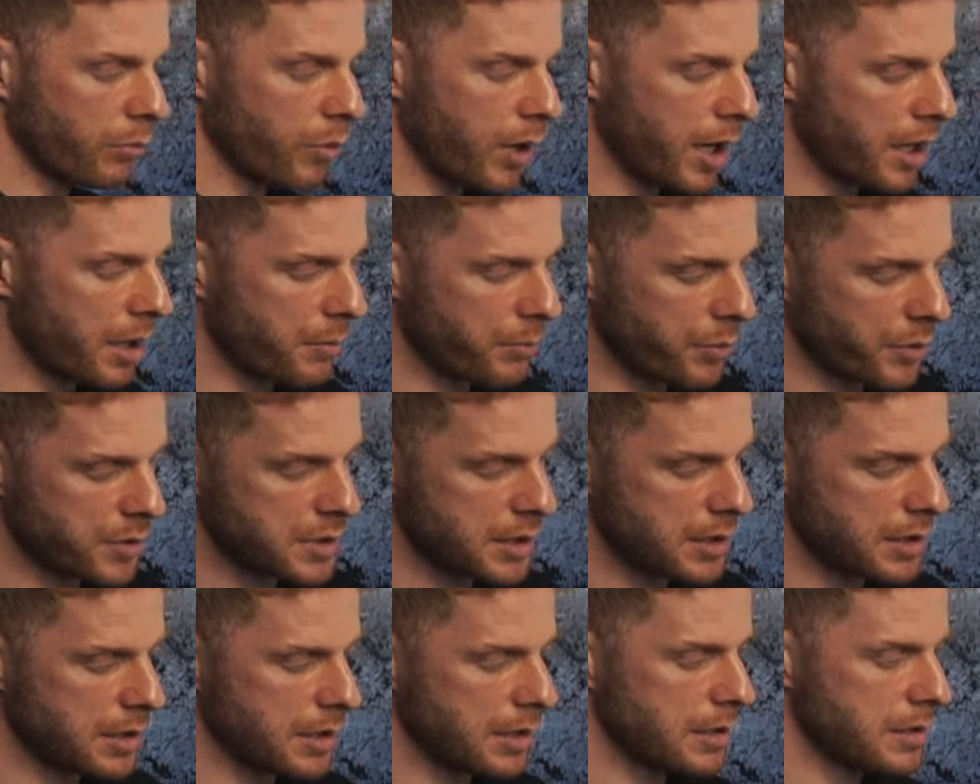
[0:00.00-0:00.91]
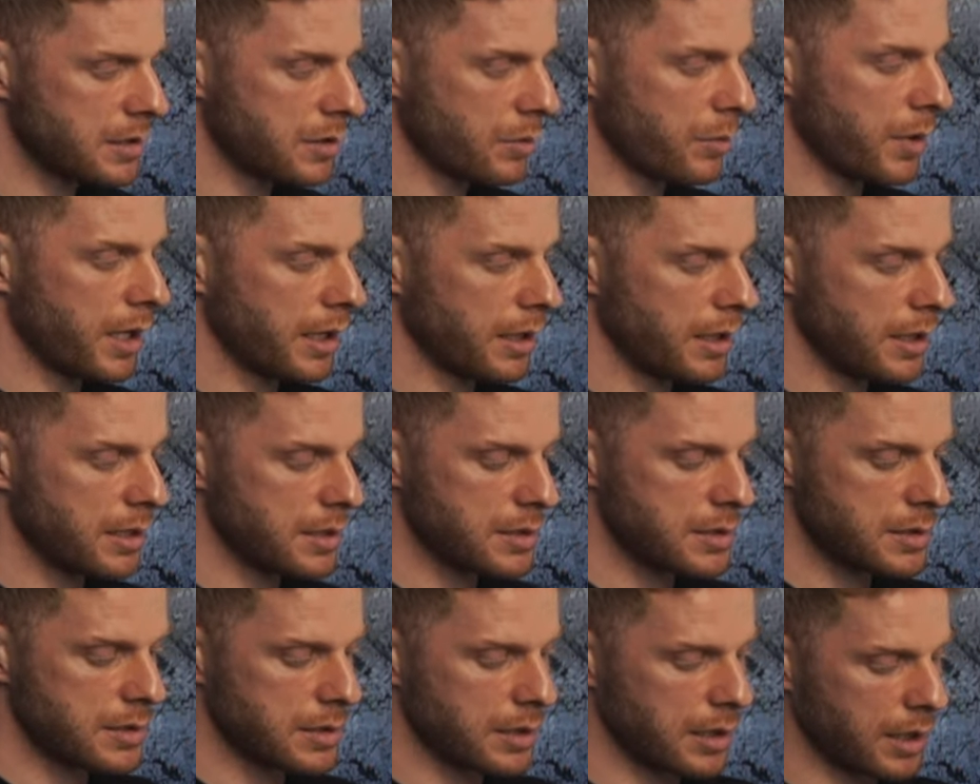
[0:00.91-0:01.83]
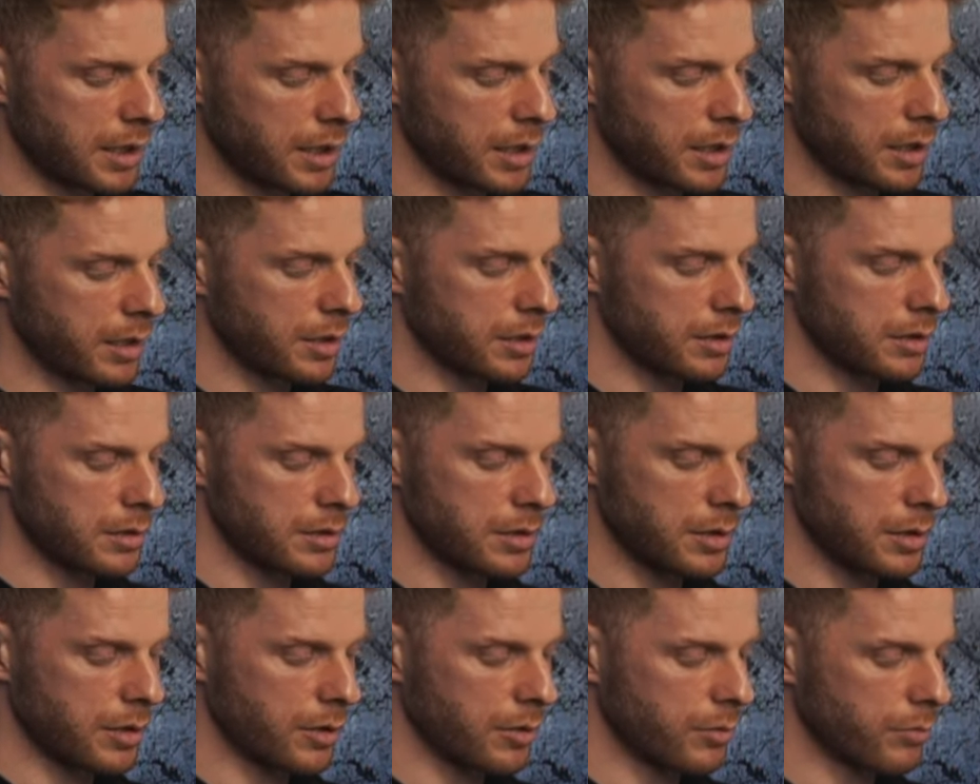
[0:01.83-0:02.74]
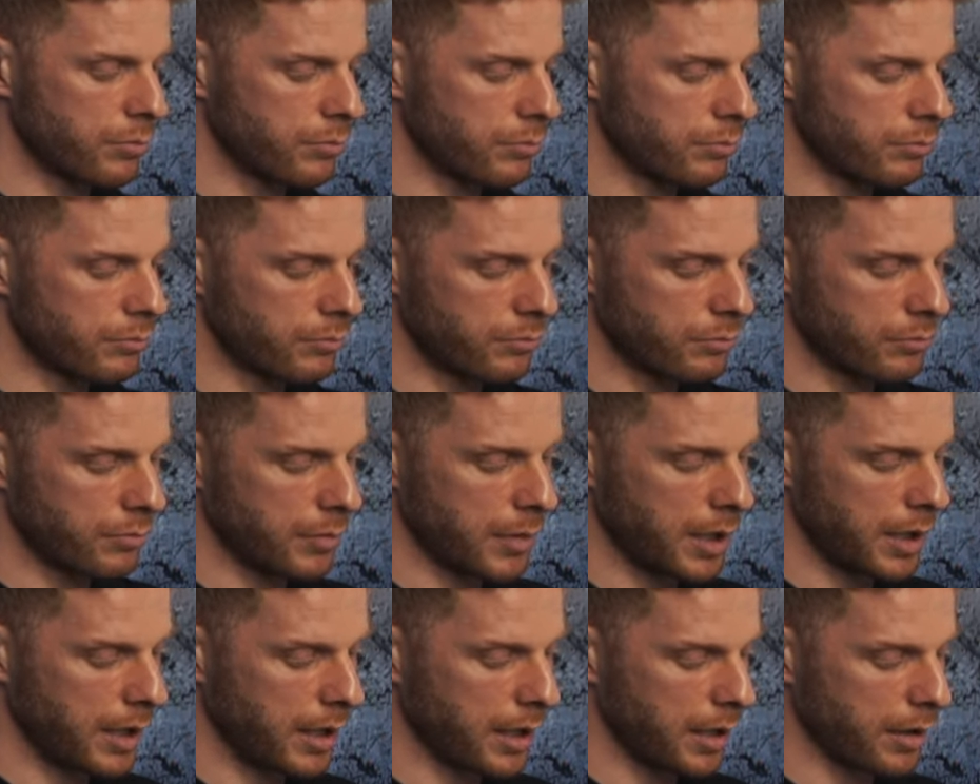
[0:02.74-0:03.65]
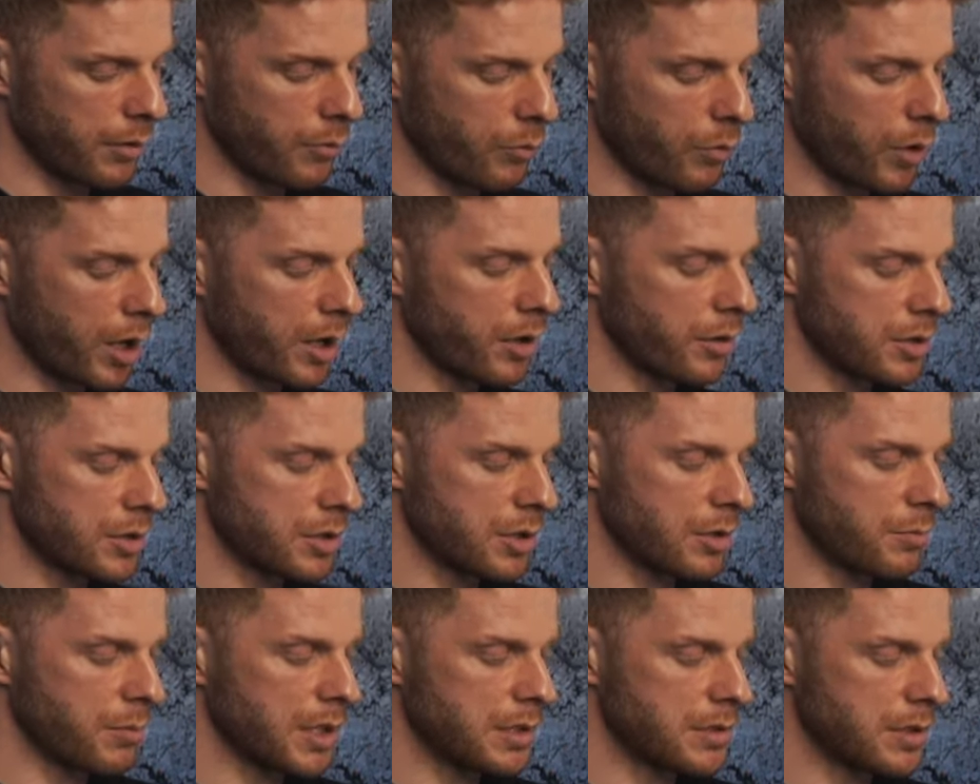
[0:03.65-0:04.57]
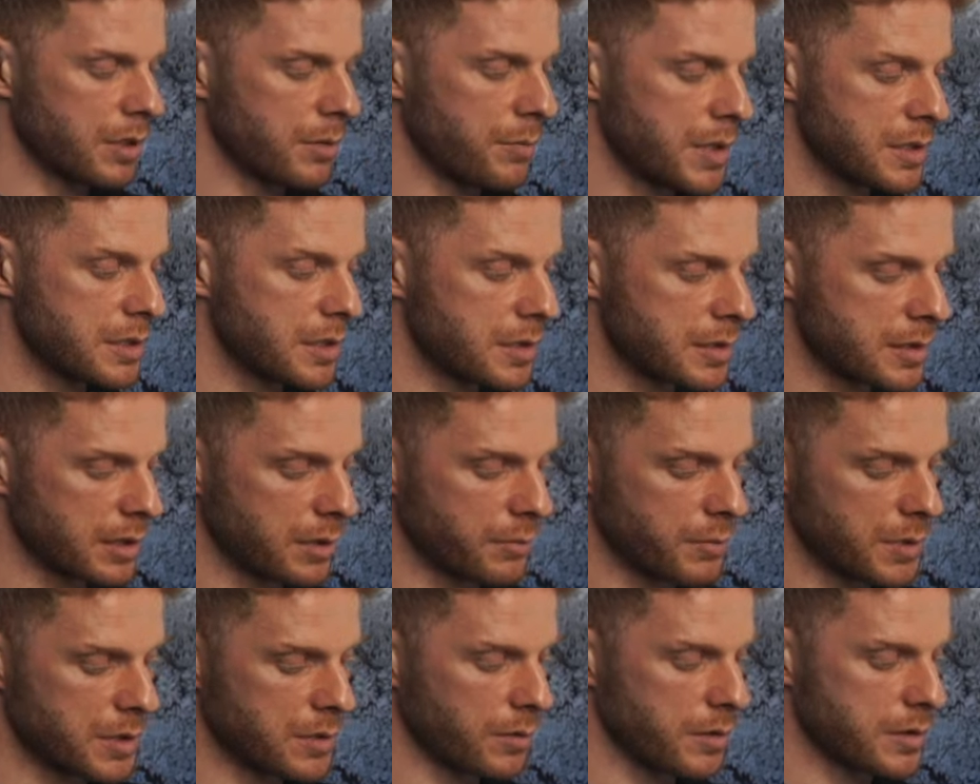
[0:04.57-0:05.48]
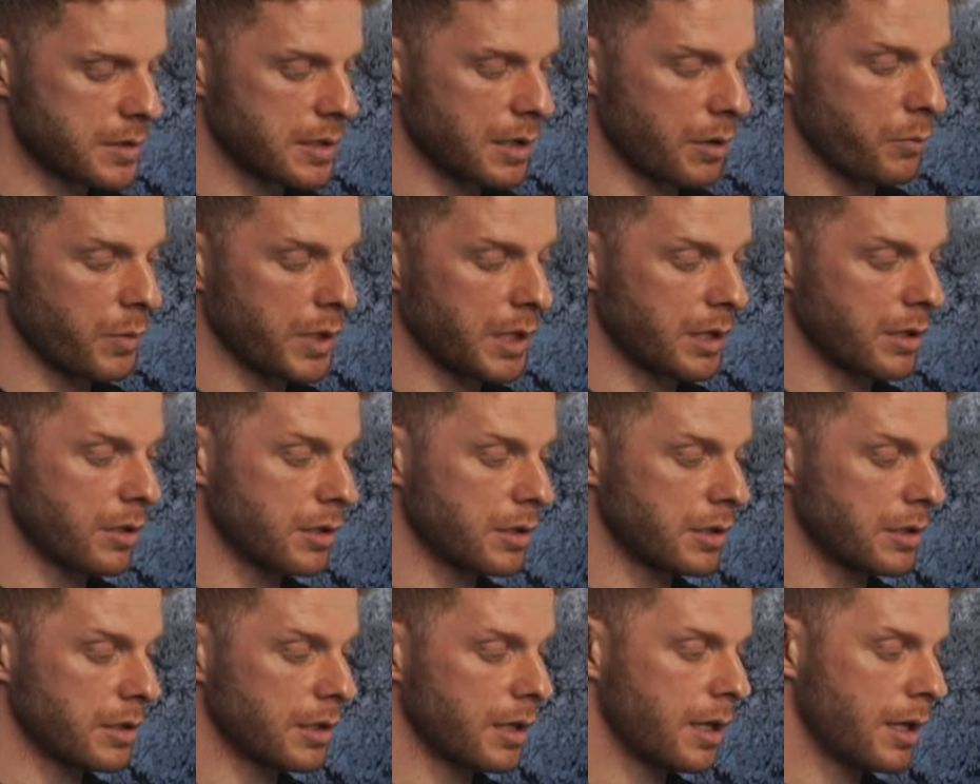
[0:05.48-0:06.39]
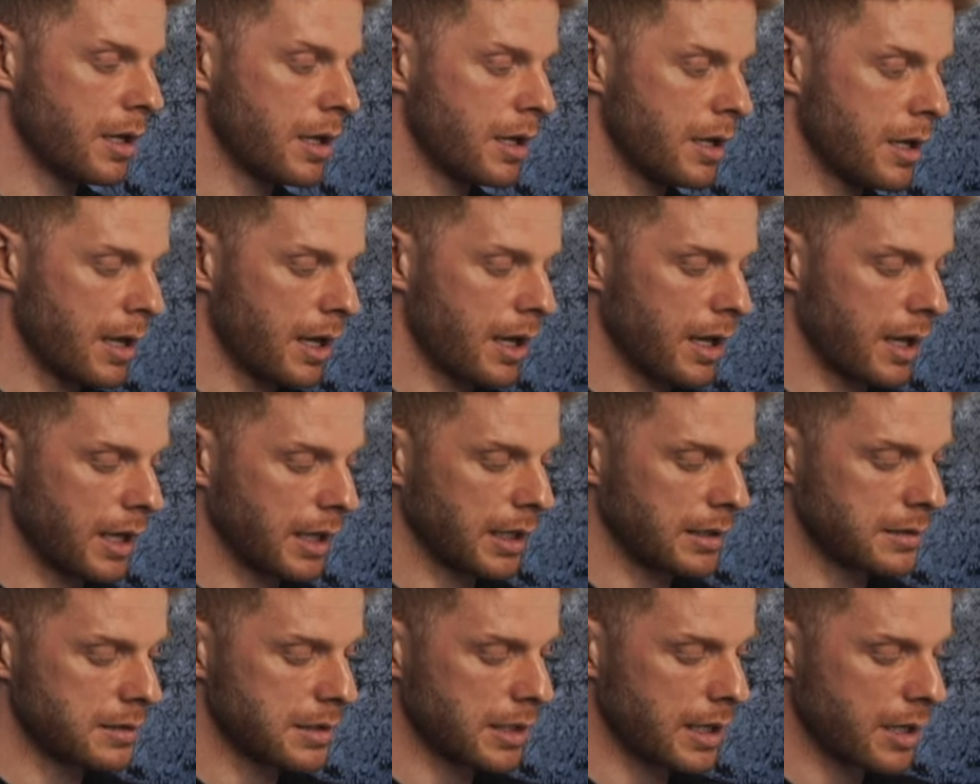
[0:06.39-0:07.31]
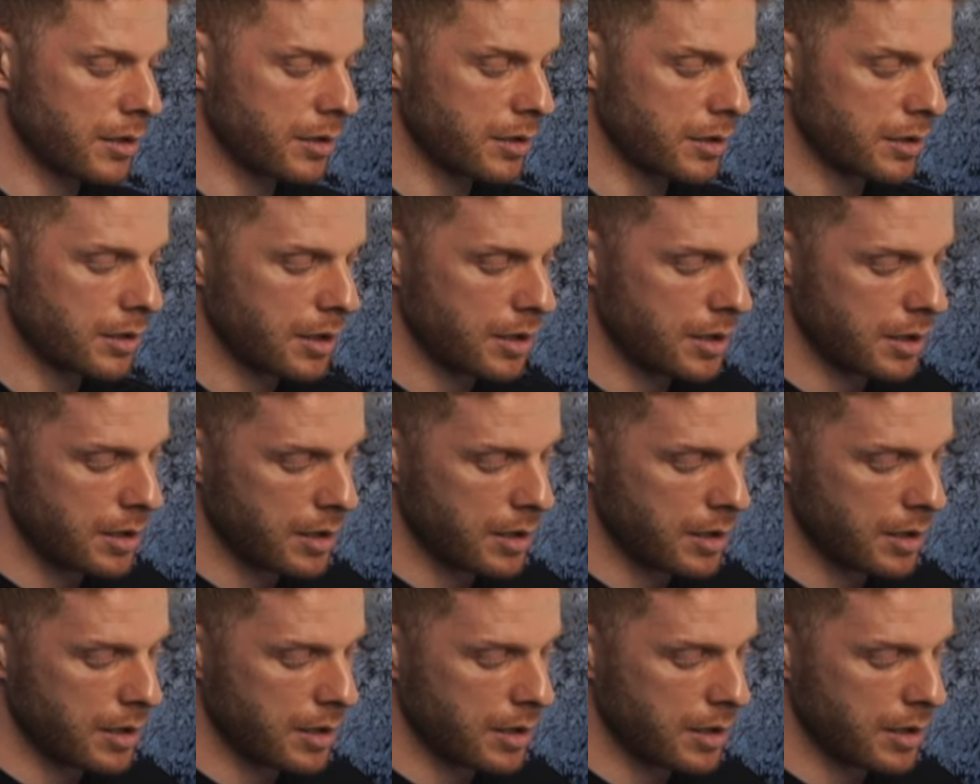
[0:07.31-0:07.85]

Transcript: why that budget is the way it is, and what it should mean to your business and the results that we could get together.